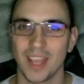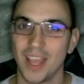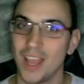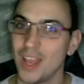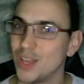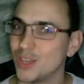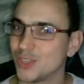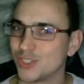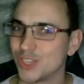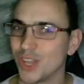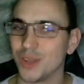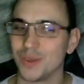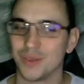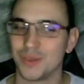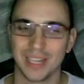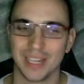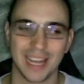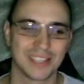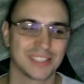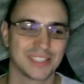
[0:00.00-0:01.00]
So the
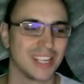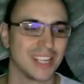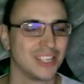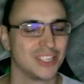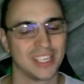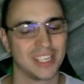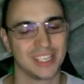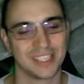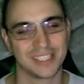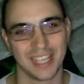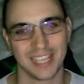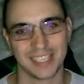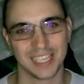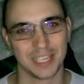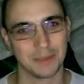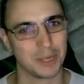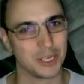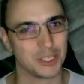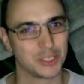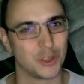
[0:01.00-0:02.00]
last setting I'm going
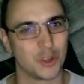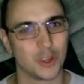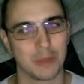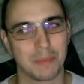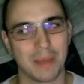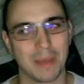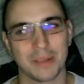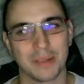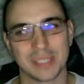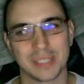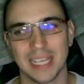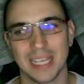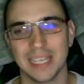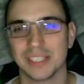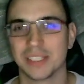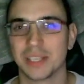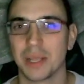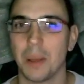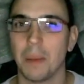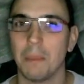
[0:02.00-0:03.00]
to talk about is
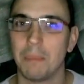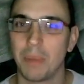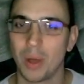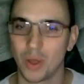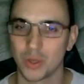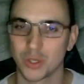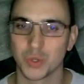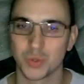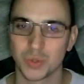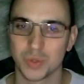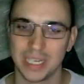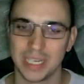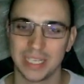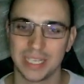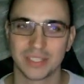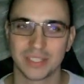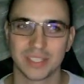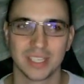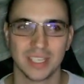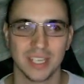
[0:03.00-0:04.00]
partials list.
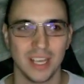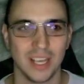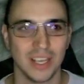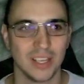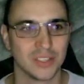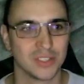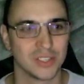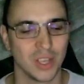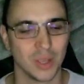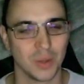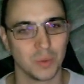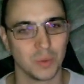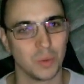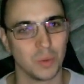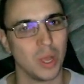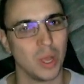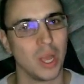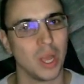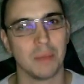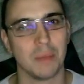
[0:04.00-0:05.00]
So
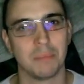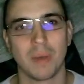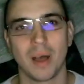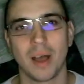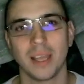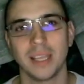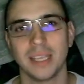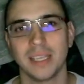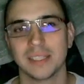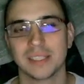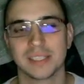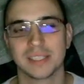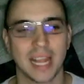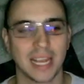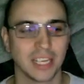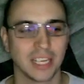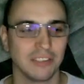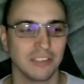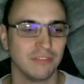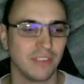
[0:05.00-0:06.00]
by standard
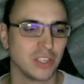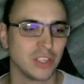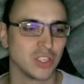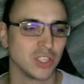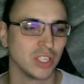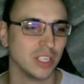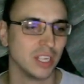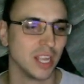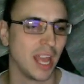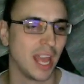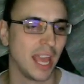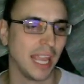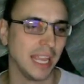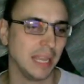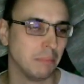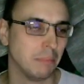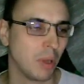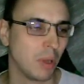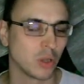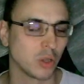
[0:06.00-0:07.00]
convention, a
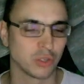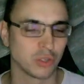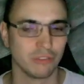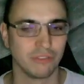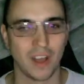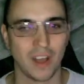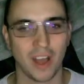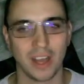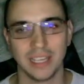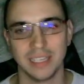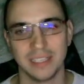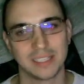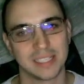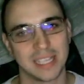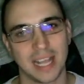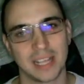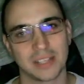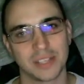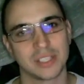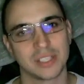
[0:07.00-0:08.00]
partial file in
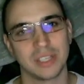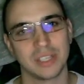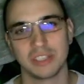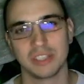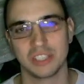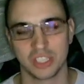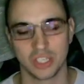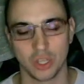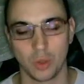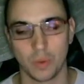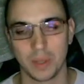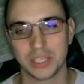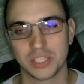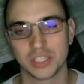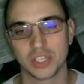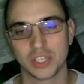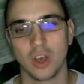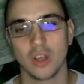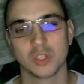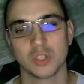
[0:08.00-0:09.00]
SASS, it always
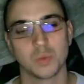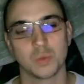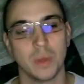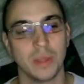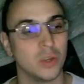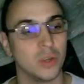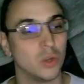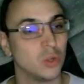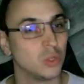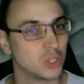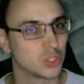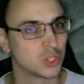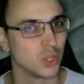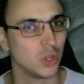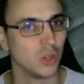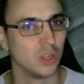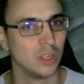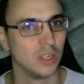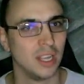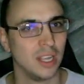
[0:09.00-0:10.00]
starts with an underscore.
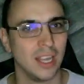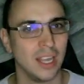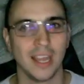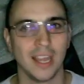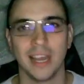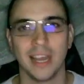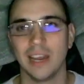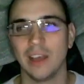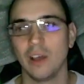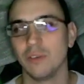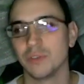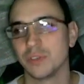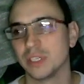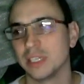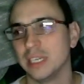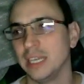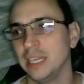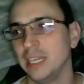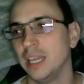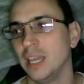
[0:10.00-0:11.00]
Obviously,
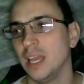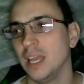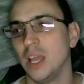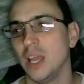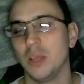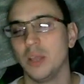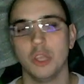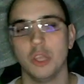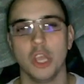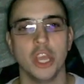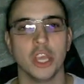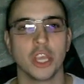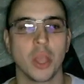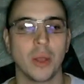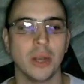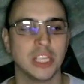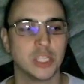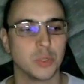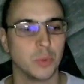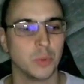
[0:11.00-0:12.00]
you're going into
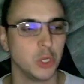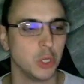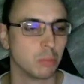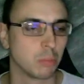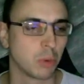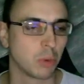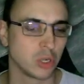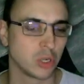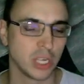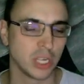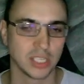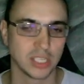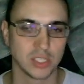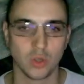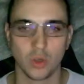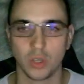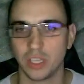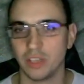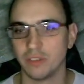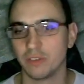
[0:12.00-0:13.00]
a new project, or
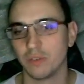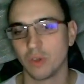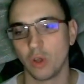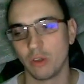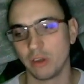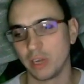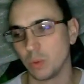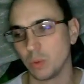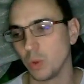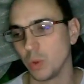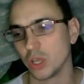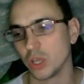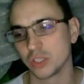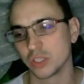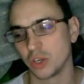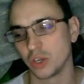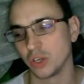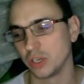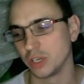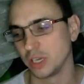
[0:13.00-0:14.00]
you've already worked
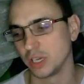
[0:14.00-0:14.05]
on